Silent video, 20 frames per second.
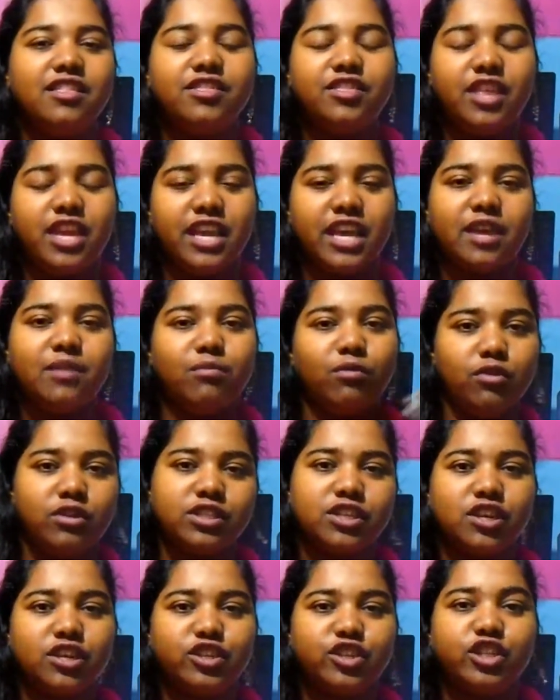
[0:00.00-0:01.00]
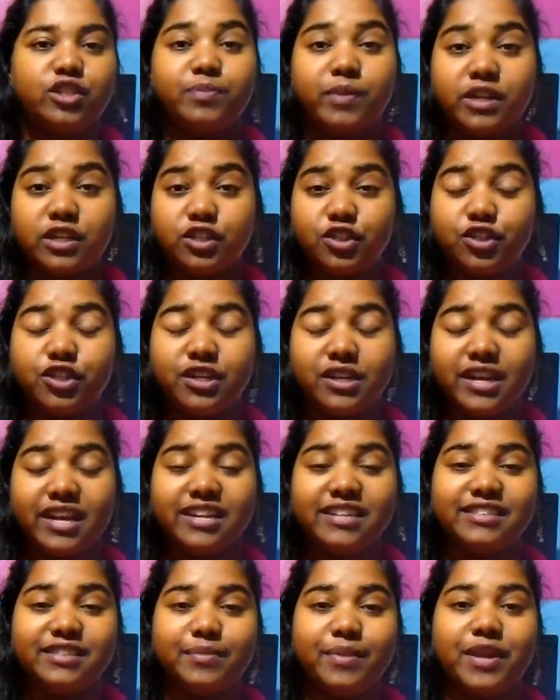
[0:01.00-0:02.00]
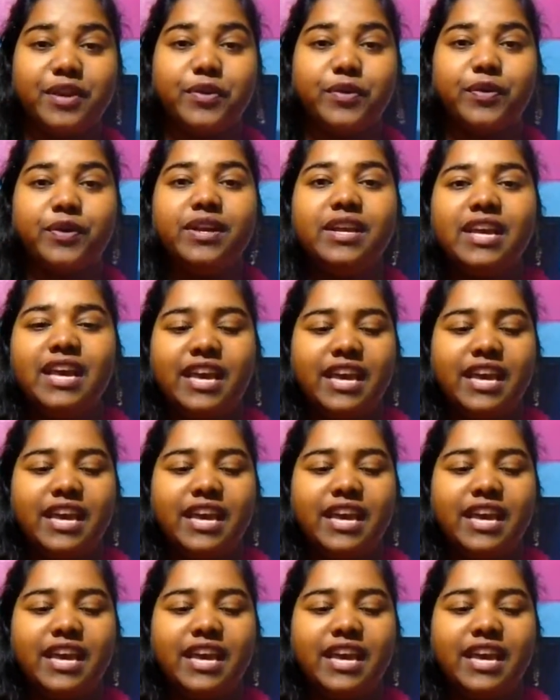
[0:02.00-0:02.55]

thing in most countries, but in Trinidad and Tobago,